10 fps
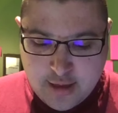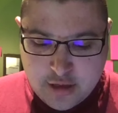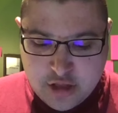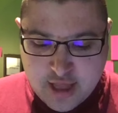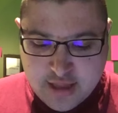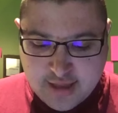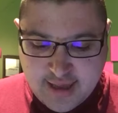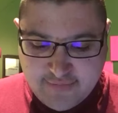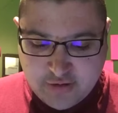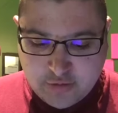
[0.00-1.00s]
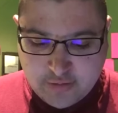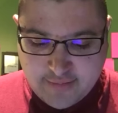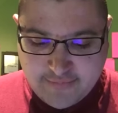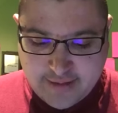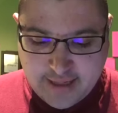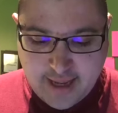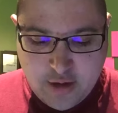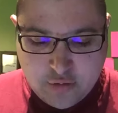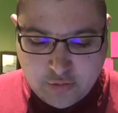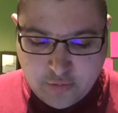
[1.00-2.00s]
Judge Kevin Griffin
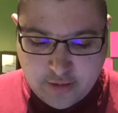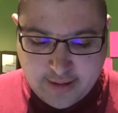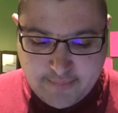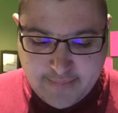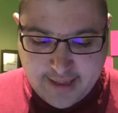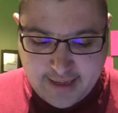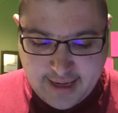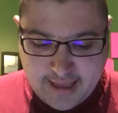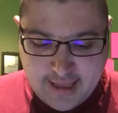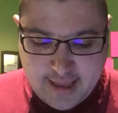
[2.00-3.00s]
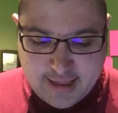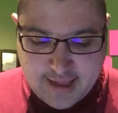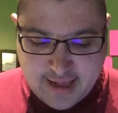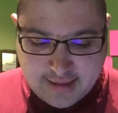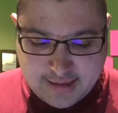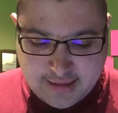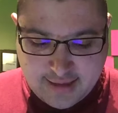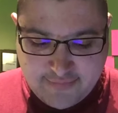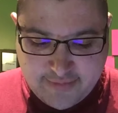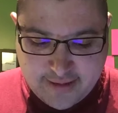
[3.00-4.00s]
ruled Monday that
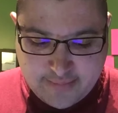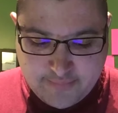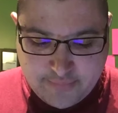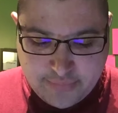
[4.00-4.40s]
Stephen